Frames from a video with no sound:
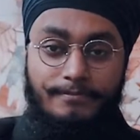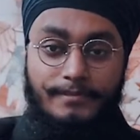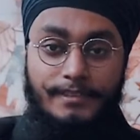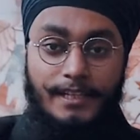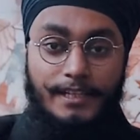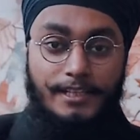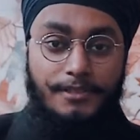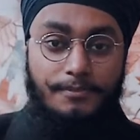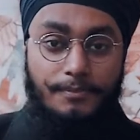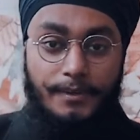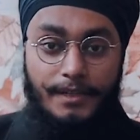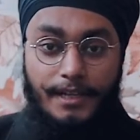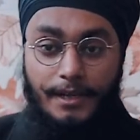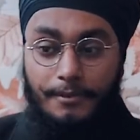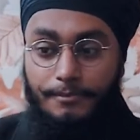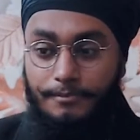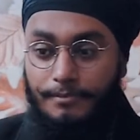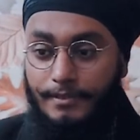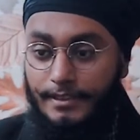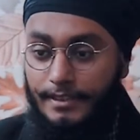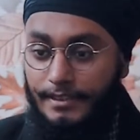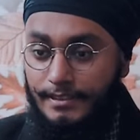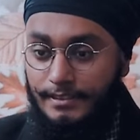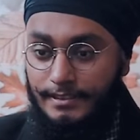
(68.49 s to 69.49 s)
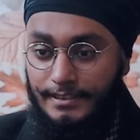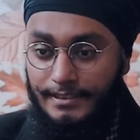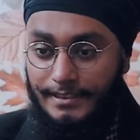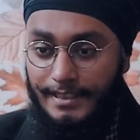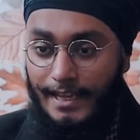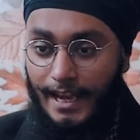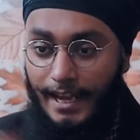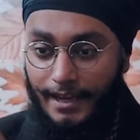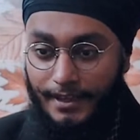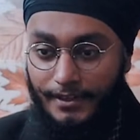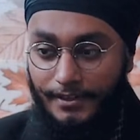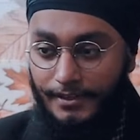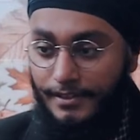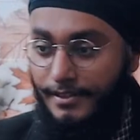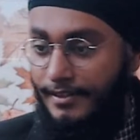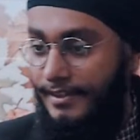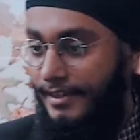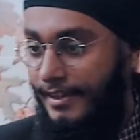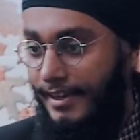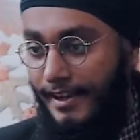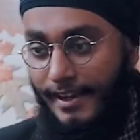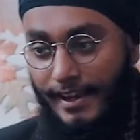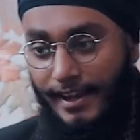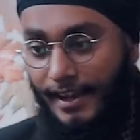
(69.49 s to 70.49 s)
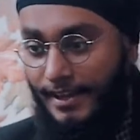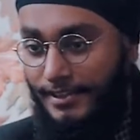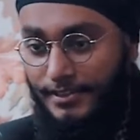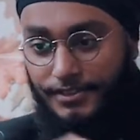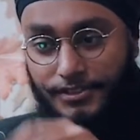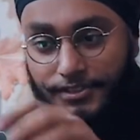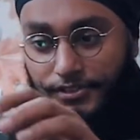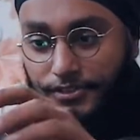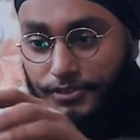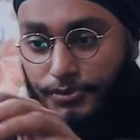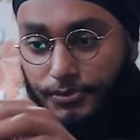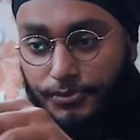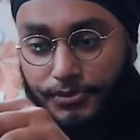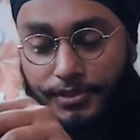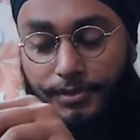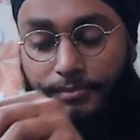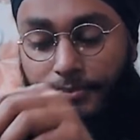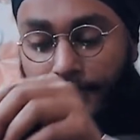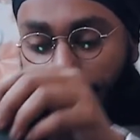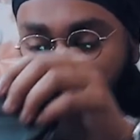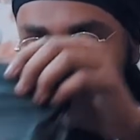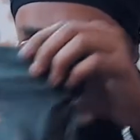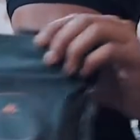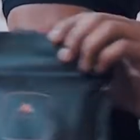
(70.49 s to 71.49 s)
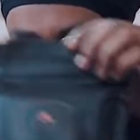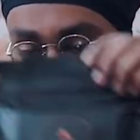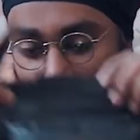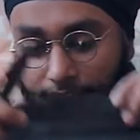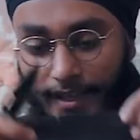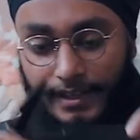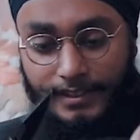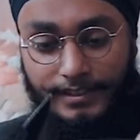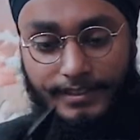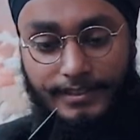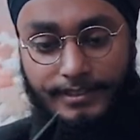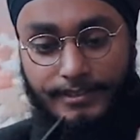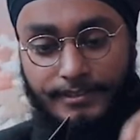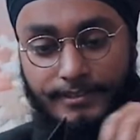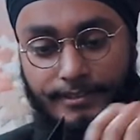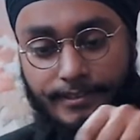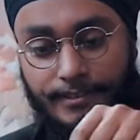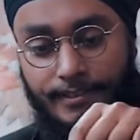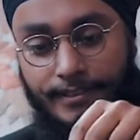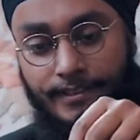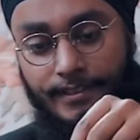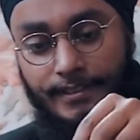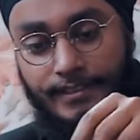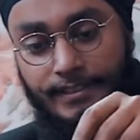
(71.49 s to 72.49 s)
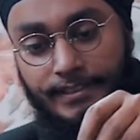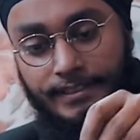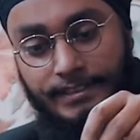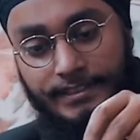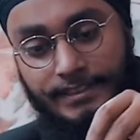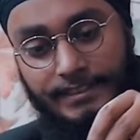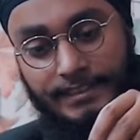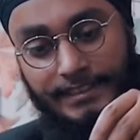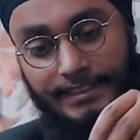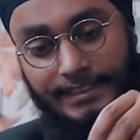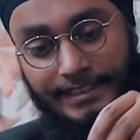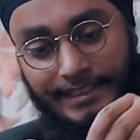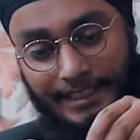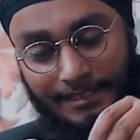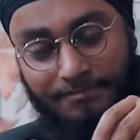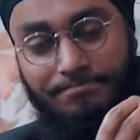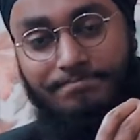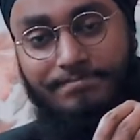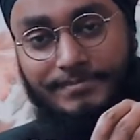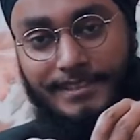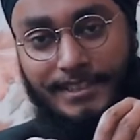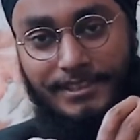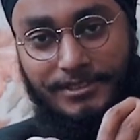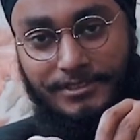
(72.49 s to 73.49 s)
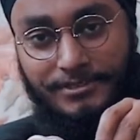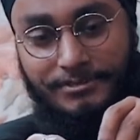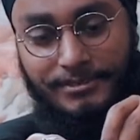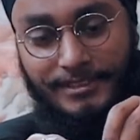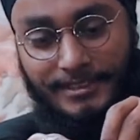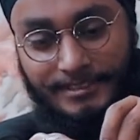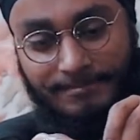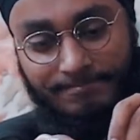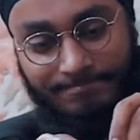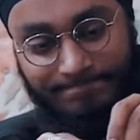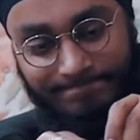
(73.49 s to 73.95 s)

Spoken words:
Let's pick up the dagger and just do some cutting, guys. Yep, let's do it.